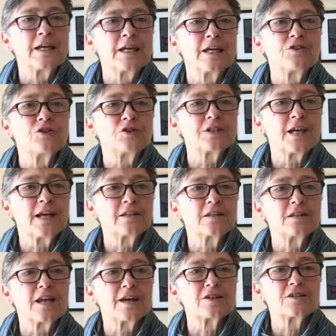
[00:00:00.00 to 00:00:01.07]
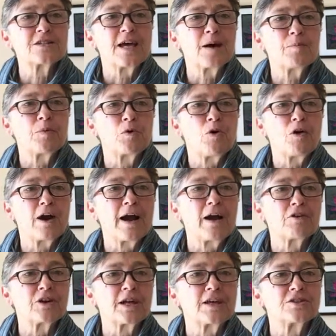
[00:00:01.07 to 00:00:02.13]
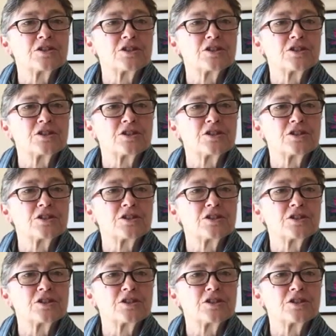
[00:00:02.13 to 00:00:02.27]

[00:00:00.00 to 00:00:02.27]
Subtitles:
either take the next step or how to get